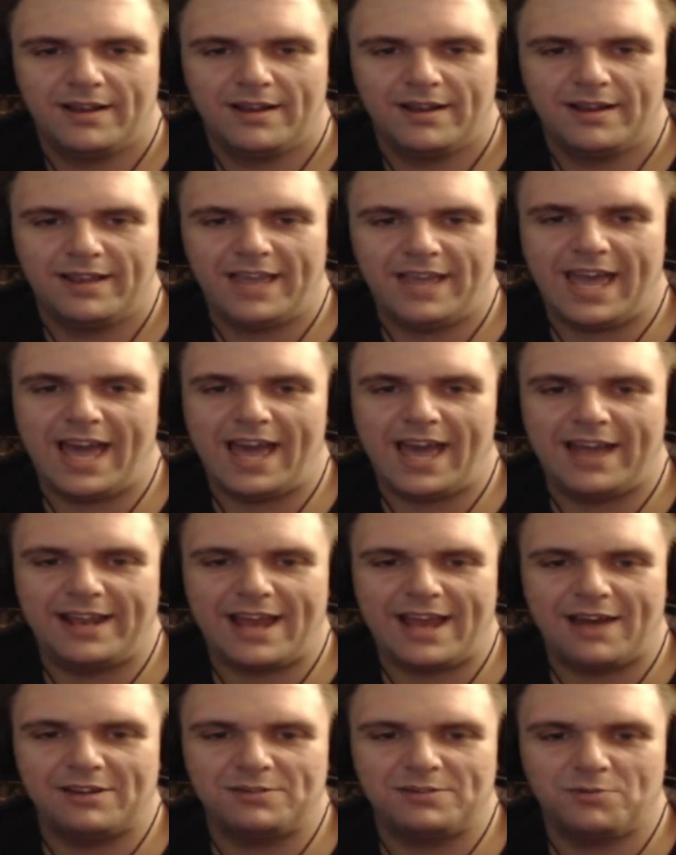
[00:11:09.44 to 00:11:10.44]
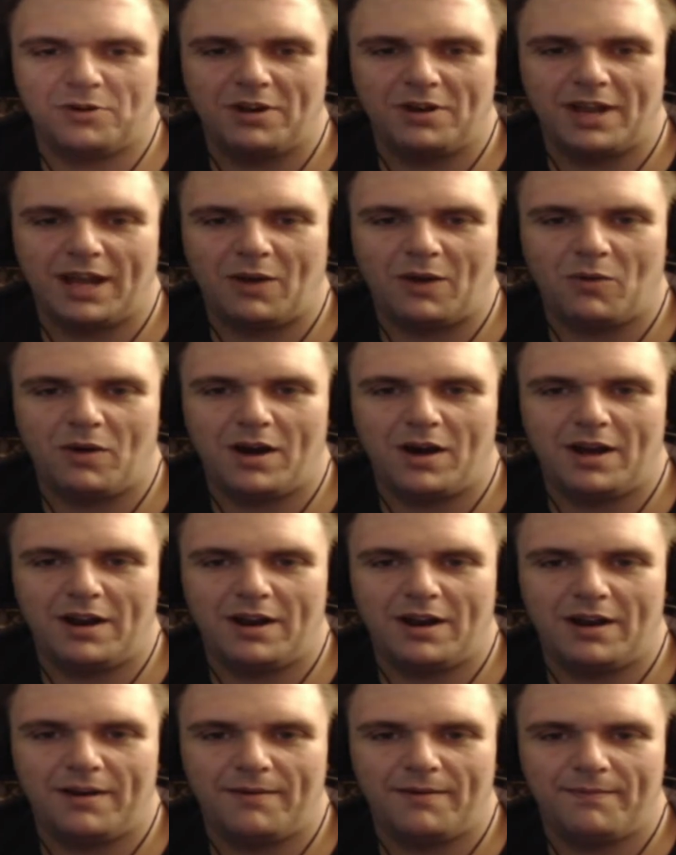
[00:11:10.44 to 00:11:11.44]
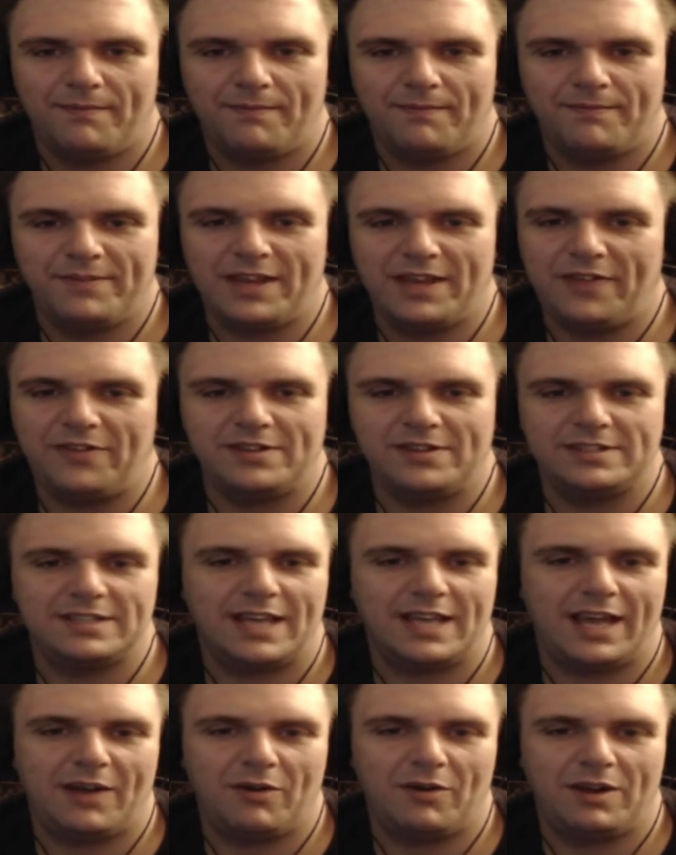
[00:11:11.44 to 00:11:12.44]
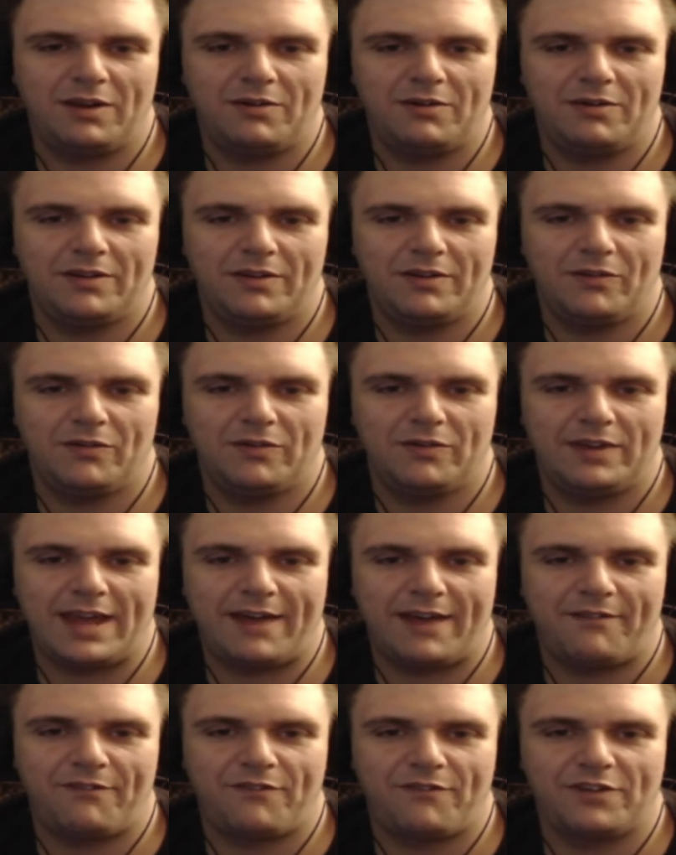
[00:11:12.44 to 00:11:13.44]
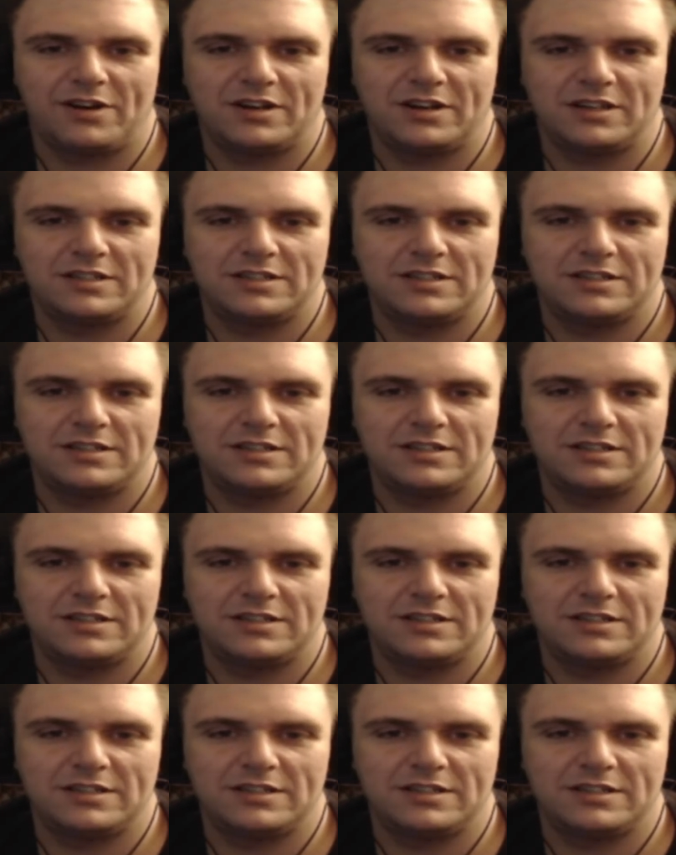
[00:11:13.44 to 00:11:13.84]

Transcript: Yeah, now it's more like water. Nothing's like when it that first.